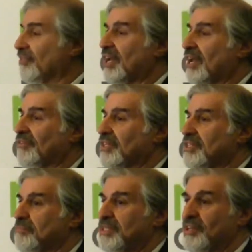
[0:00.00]
even have in
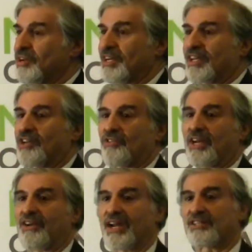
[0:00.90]
the Smithsonian a
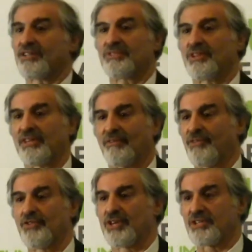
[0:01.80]
curator, actually it was only a
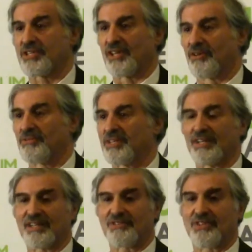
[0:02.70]
few years ago, he was
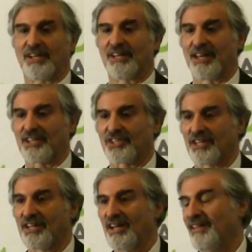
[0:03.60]
looking through the
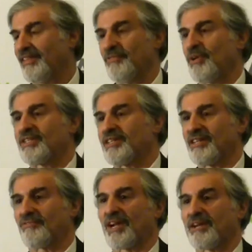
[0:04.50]
collection, it wasn't
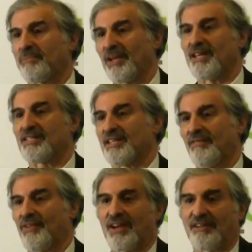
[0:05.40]
in the right place and
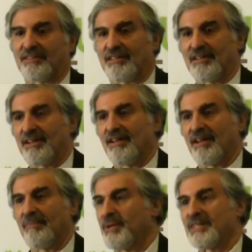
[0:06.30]
he found
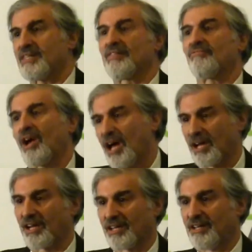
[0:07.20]
a piece of the
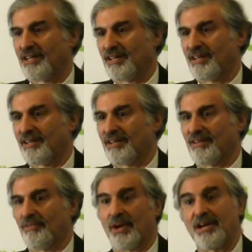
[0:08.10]
rock.
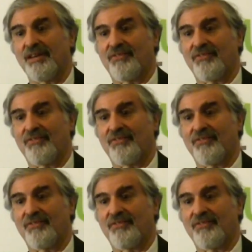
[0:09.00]
What did he